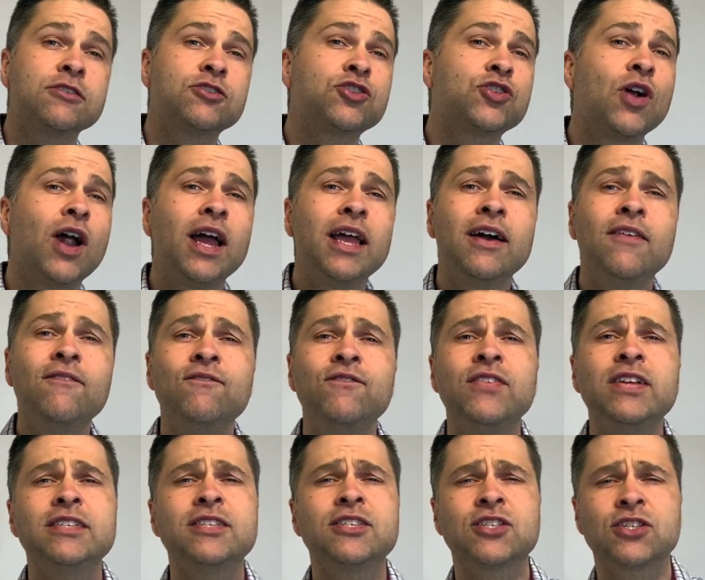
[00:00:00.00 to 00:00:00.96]

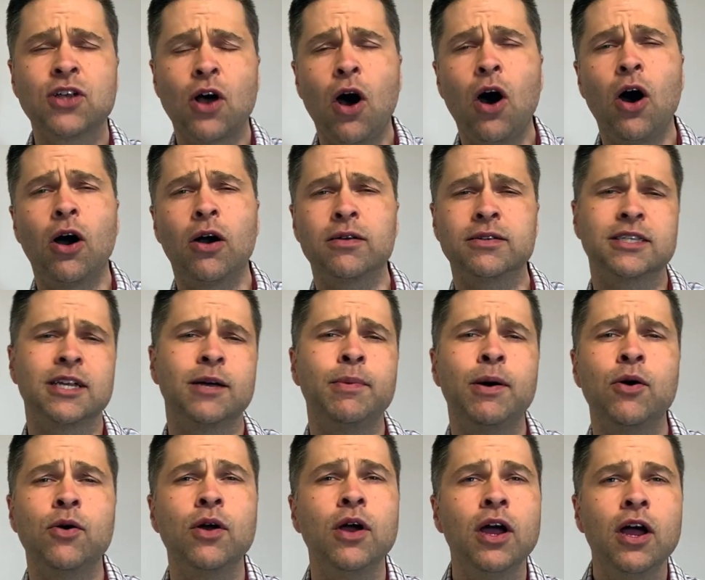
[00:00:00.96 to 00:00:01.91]
triumphant songs
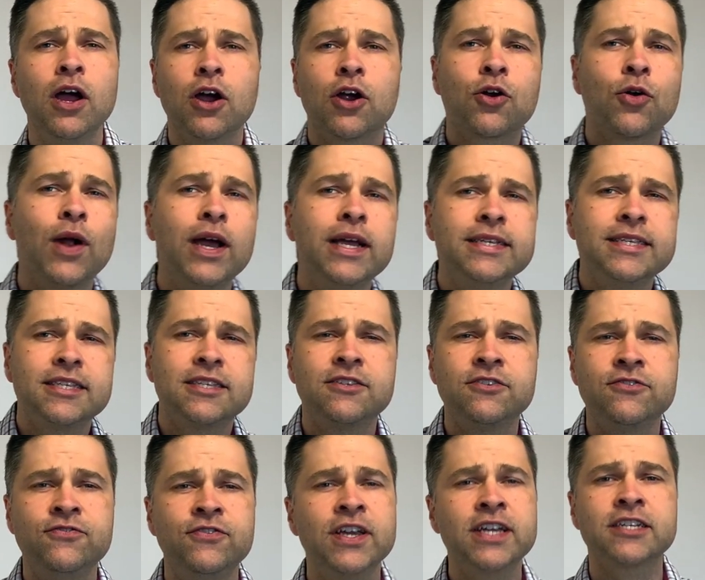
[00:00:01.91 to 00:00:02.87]
about
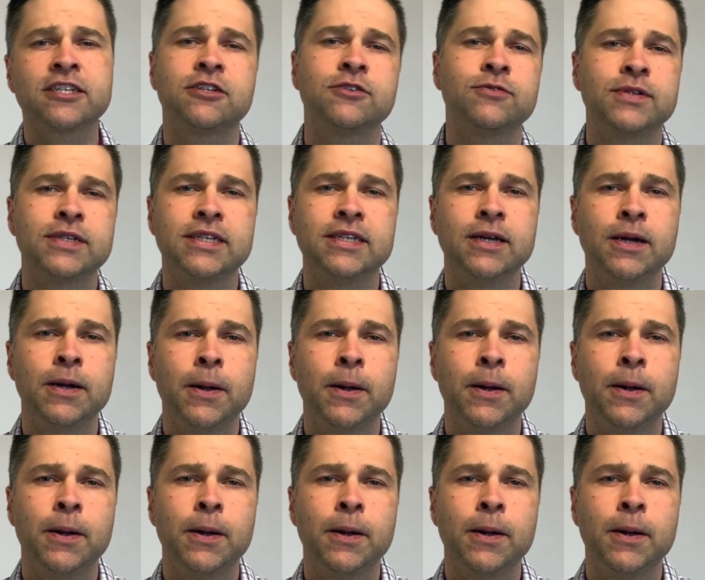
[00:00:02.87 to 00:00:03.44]
Christ's victory.